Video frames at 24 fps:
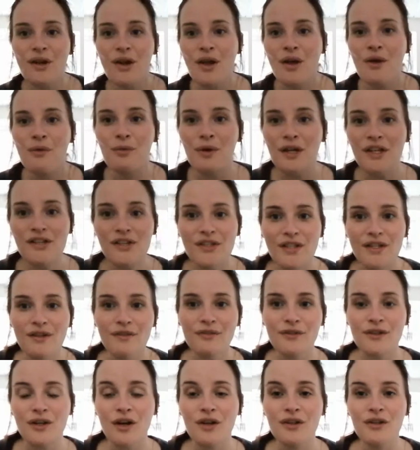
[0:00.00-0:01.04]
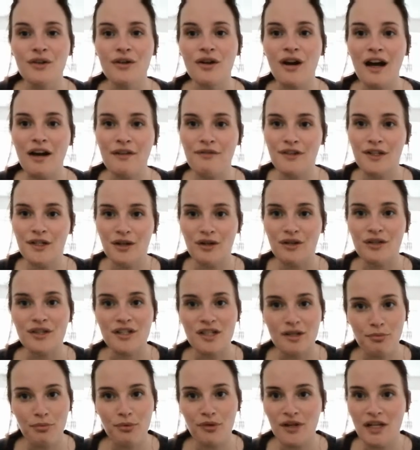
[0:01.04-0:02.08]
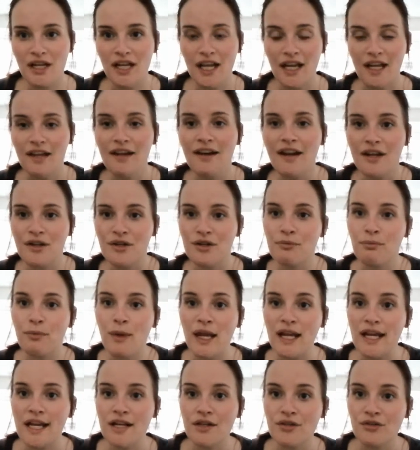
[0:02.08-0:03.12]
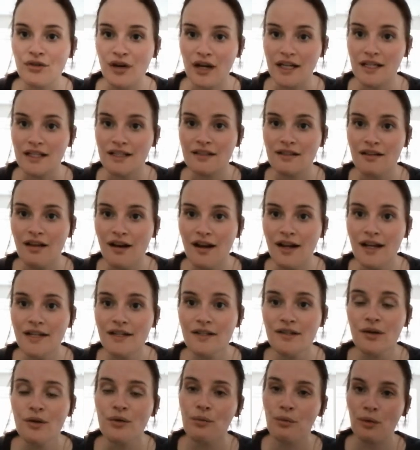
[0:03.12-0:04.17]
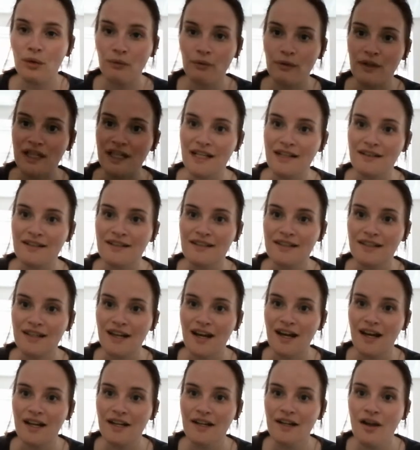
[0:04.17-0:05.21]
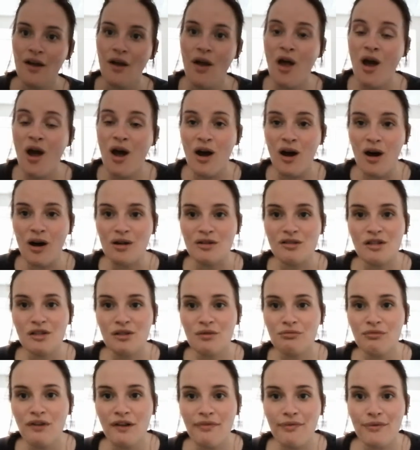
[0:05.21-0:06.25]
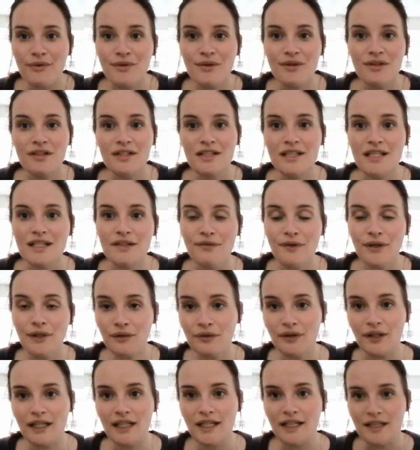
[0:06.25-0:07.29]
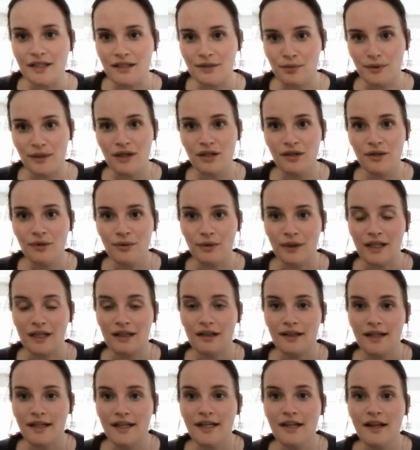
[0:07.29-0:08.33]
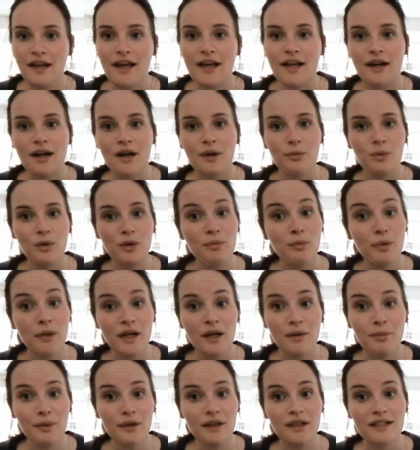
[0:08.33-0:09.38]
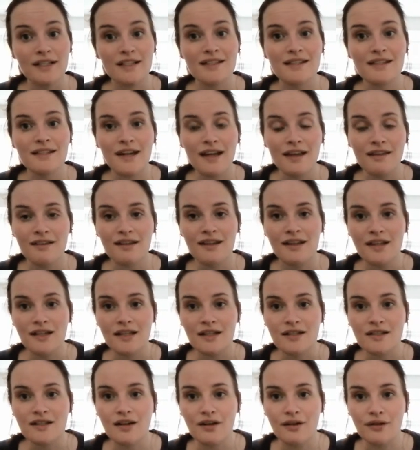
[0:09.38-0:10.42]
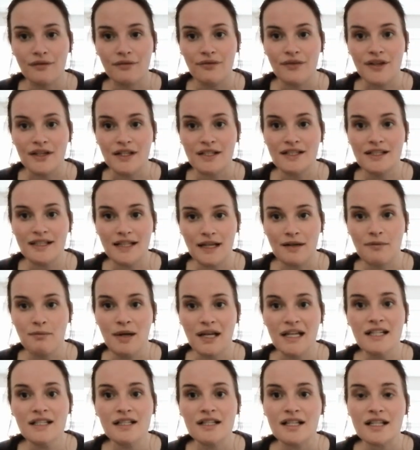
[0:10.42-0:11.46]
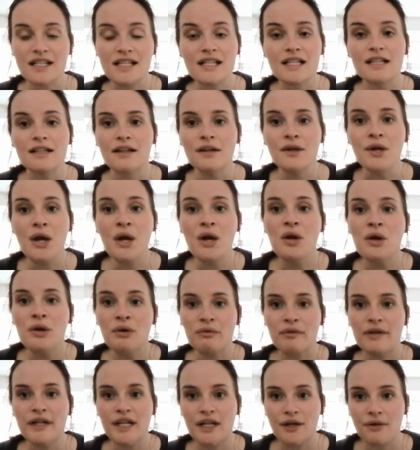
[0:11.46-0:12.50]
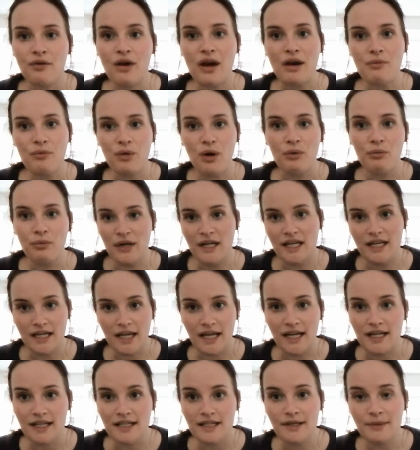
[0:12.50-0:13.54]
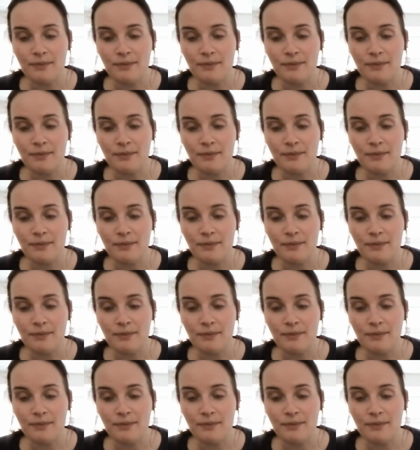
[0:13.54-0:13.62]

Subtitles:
Once you've got your oven on to preheat and your baking tray is lined, we're ready to start. I'll just run through the list of ingredients with you quickly, and I will put up a list at the end of this segment just to reiterate what we need.